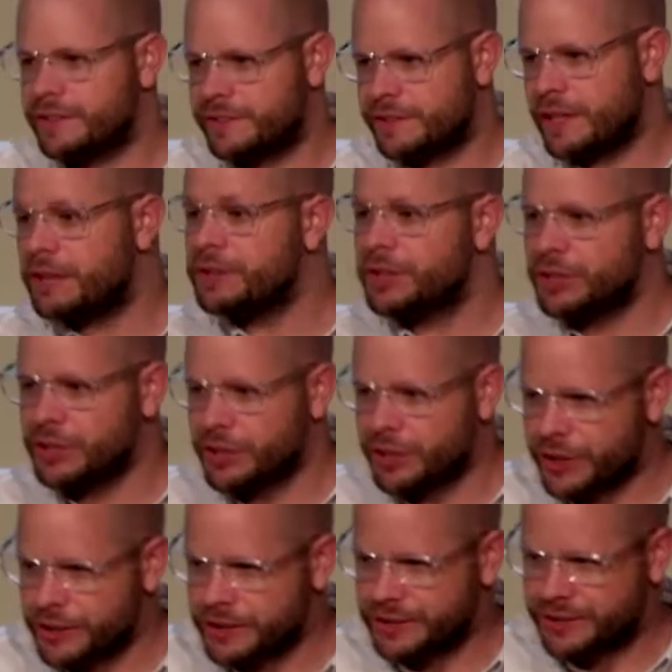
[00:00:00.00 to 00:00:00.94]

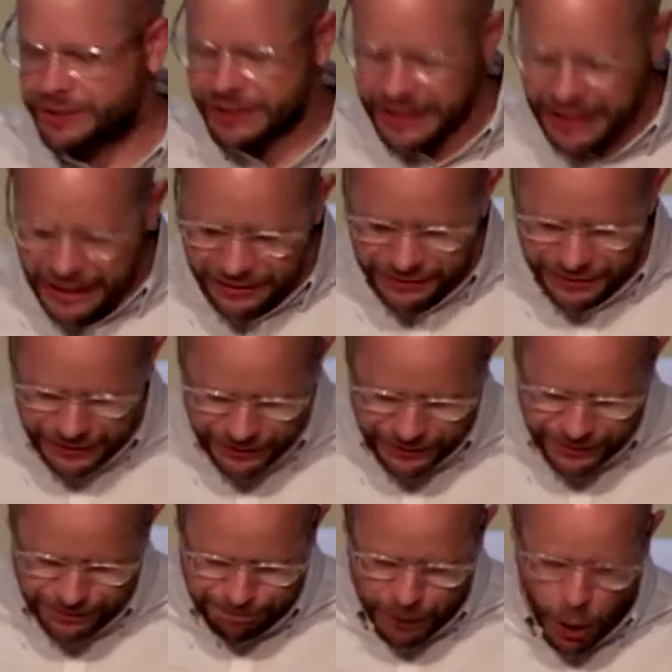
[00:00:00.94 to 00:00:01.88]
cellular
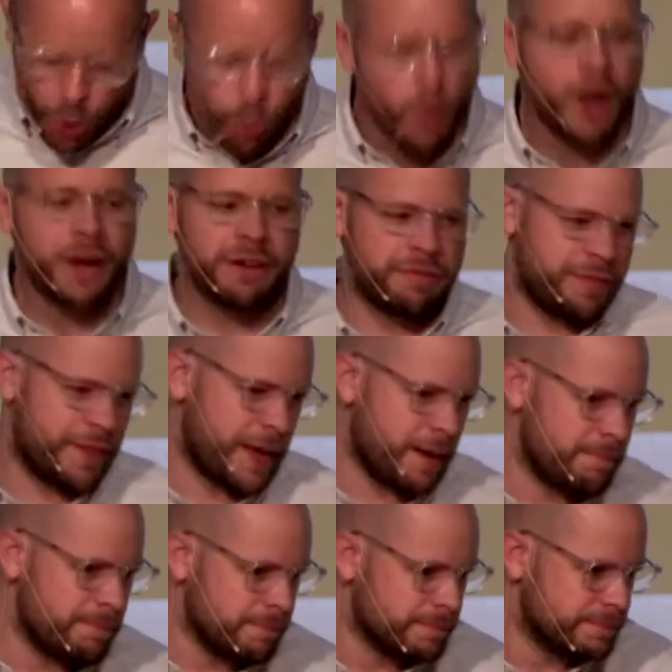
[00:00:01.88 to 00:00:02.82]
senescence. One of
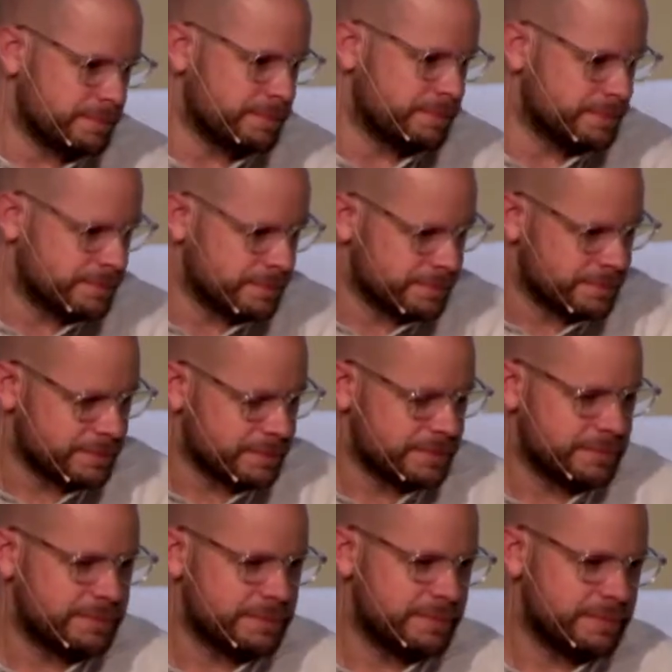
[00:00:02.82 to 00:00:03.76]
them
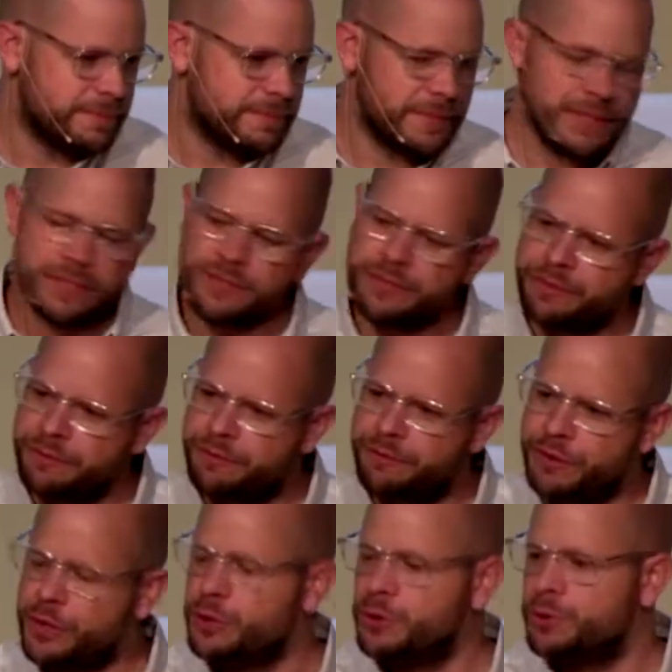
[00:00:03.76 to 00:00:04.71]
is
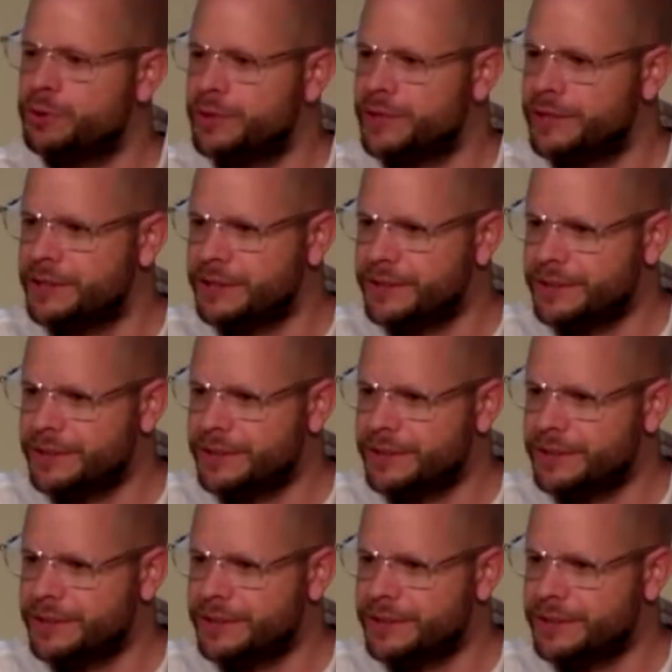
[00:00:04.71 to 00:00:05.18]
food.